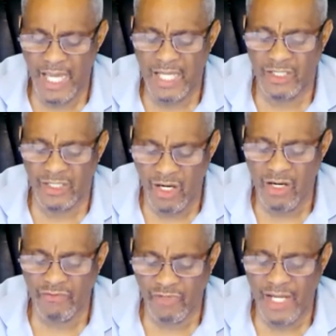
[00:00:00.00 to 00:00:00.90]
and
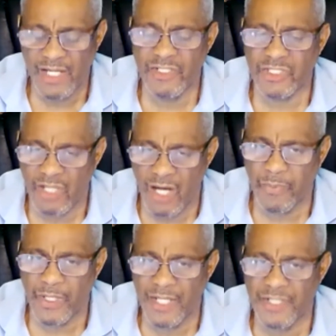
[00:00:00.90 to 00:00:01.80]
long-range
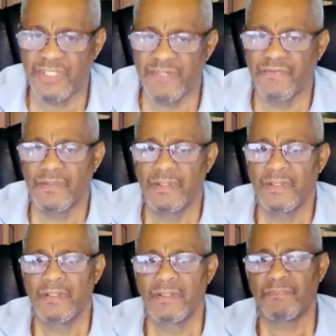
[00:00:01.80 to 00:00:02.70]
comprehensive
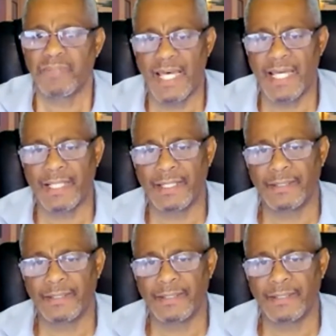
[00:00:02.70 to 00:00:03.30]
planning.